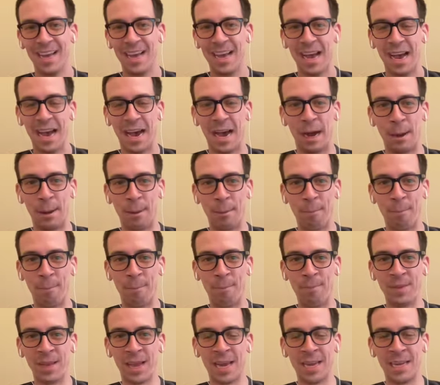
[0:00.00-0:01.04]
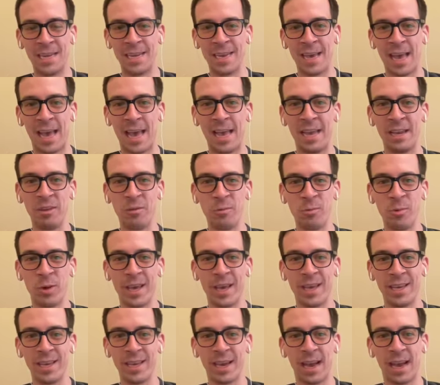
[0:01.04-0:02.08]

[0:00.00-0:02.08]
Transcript: And yeah, anyway,